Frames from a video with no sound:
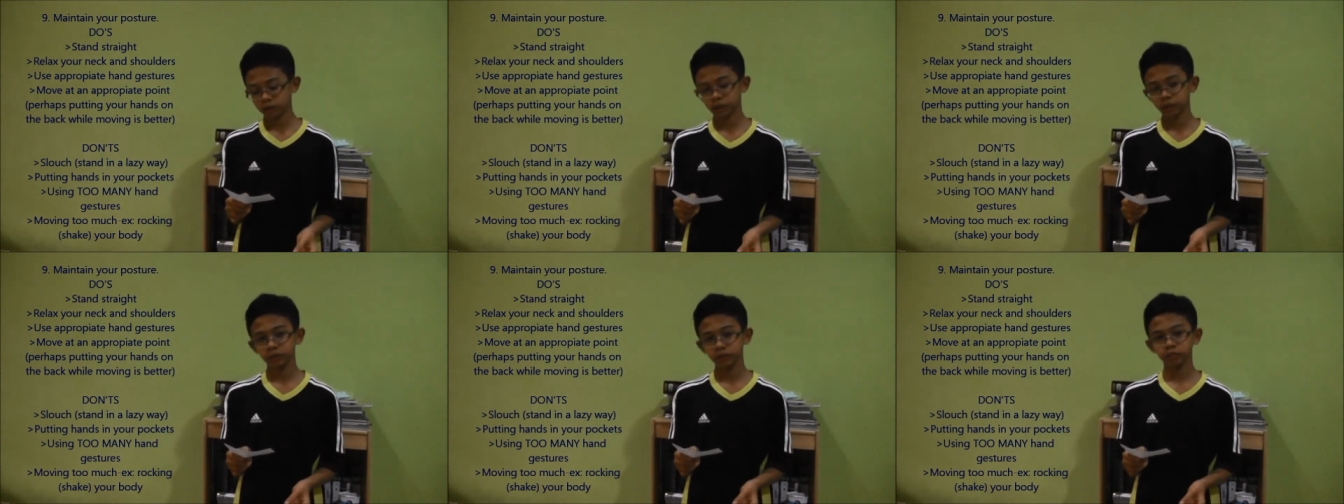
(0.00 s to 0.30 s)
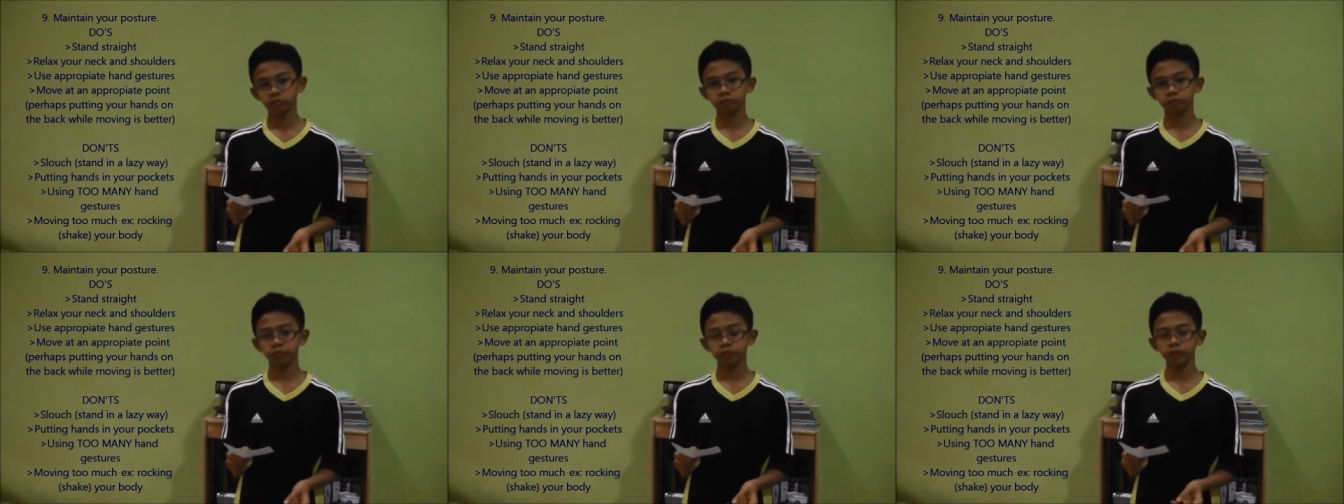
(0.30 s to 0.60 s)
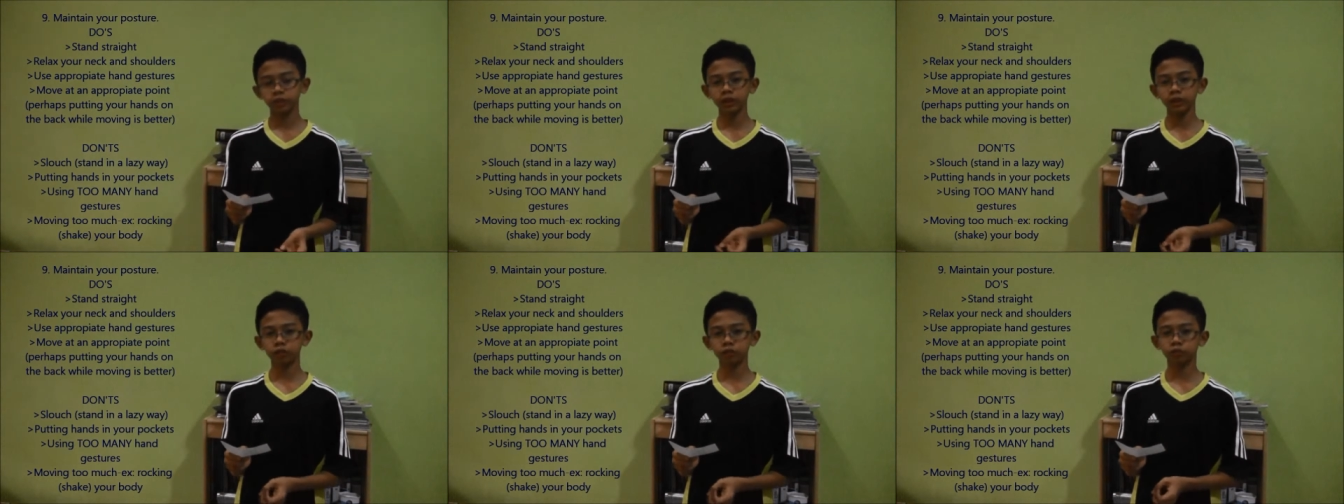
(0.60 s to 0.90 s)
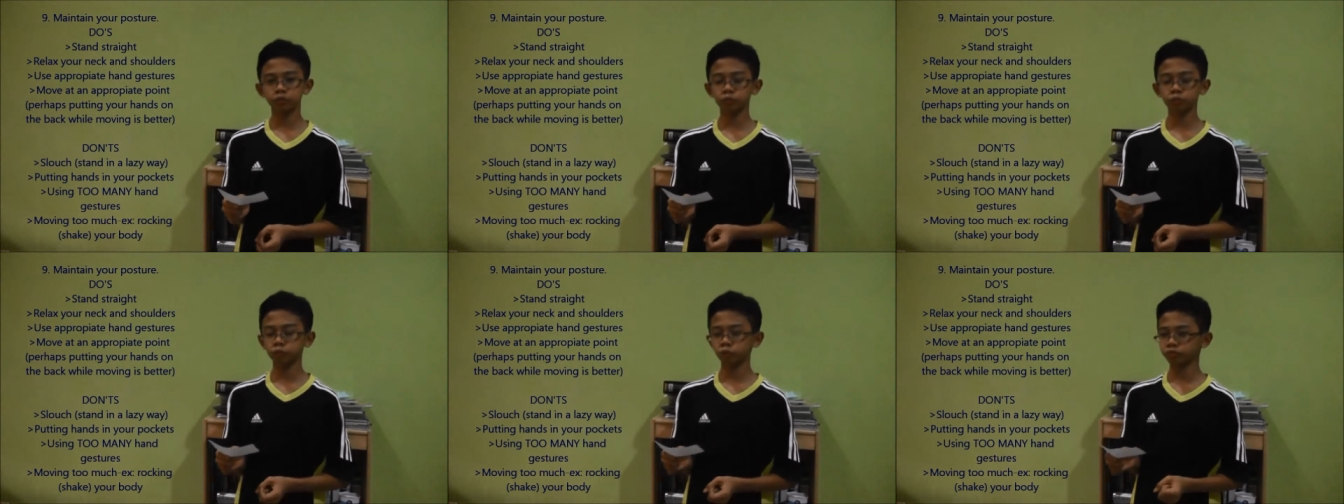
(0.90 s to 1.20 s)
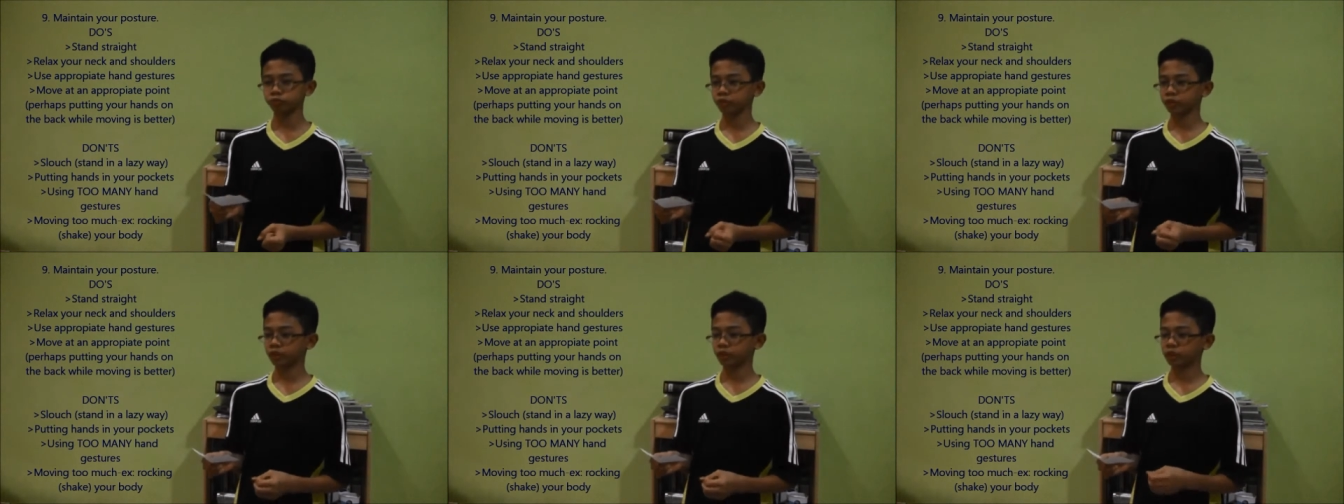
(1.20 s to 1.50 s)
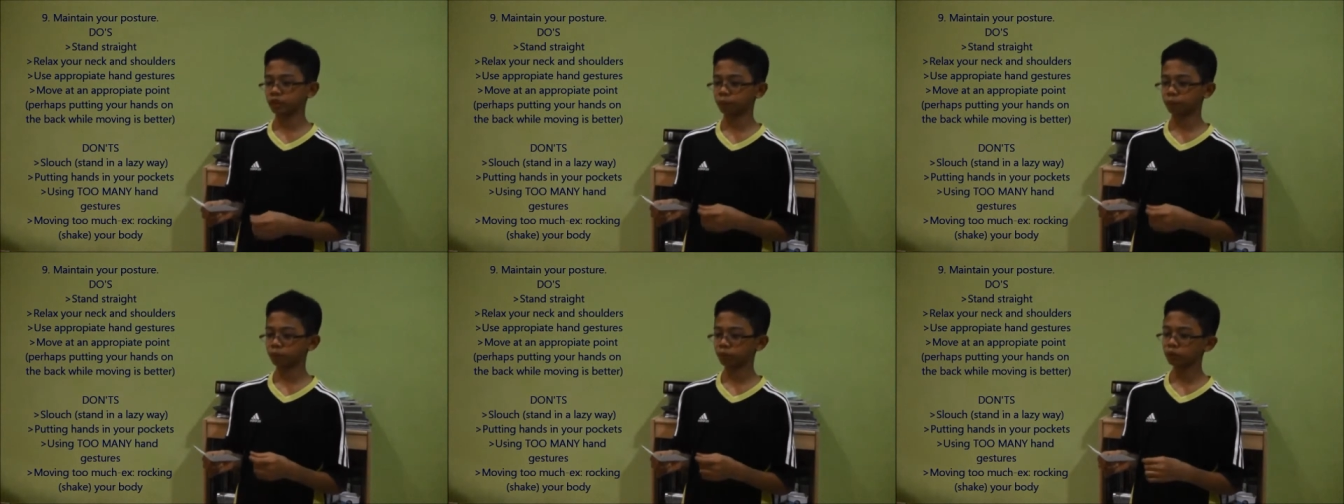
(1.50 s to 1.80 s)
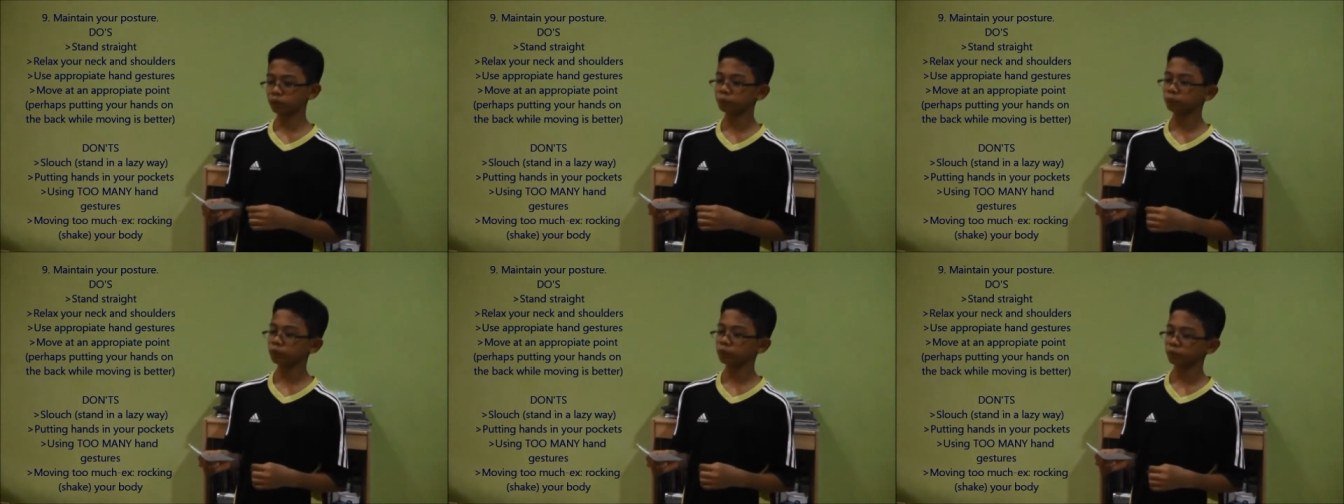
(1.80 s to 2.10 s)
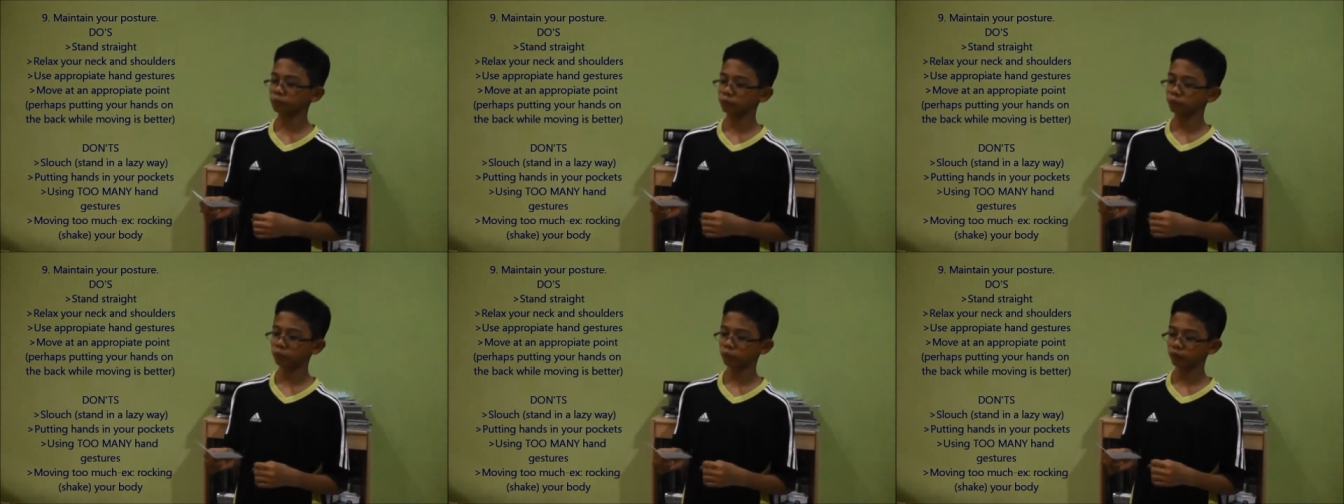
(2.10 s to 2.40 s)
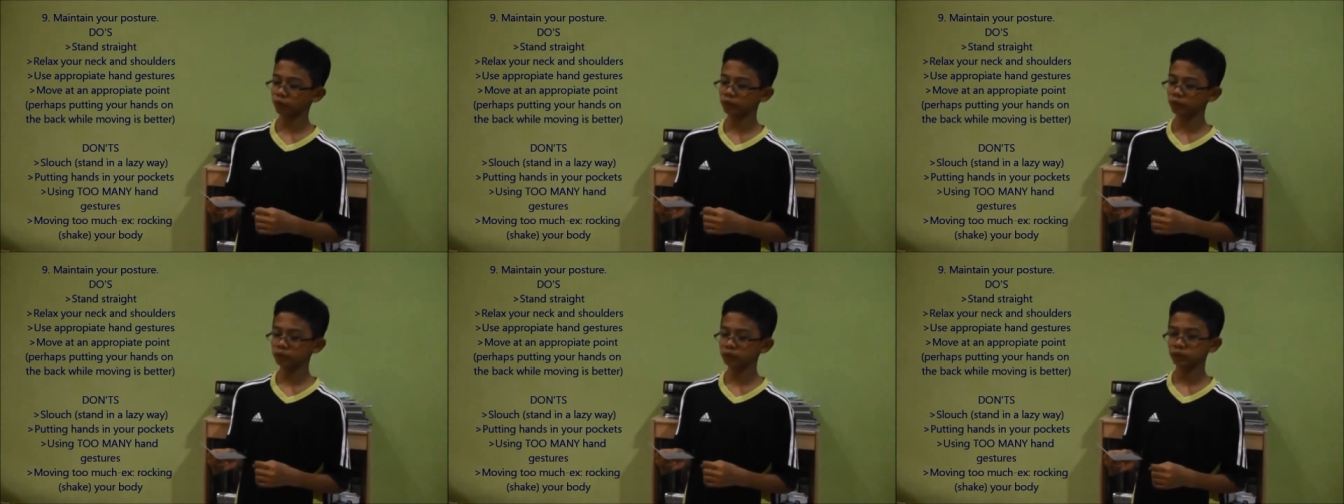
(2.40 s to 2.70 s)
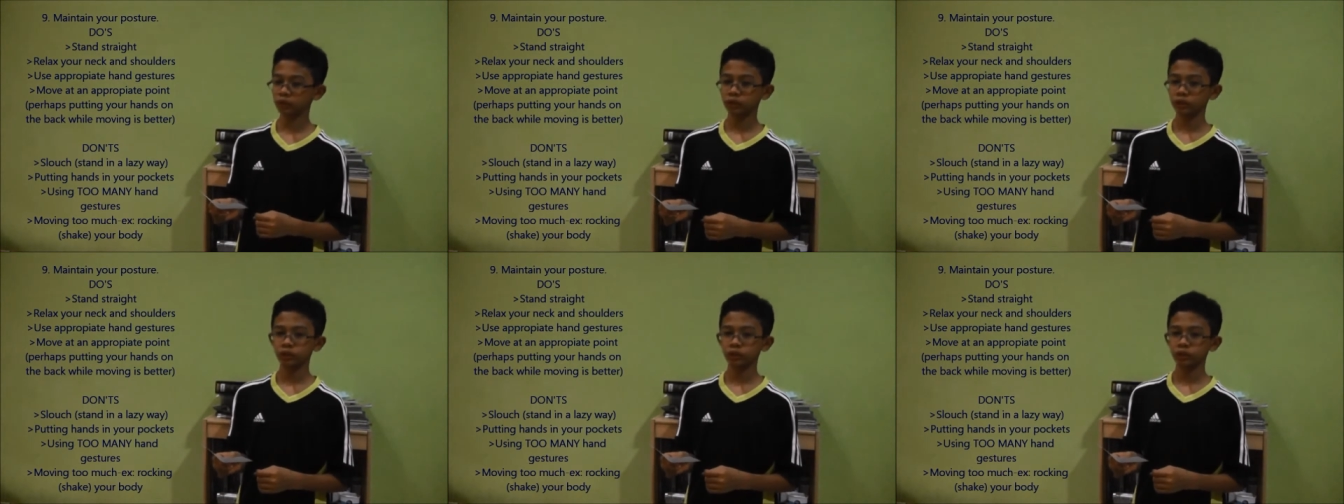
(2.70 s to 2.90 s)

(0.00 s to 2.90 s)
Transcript: if you have to move in the appropriate point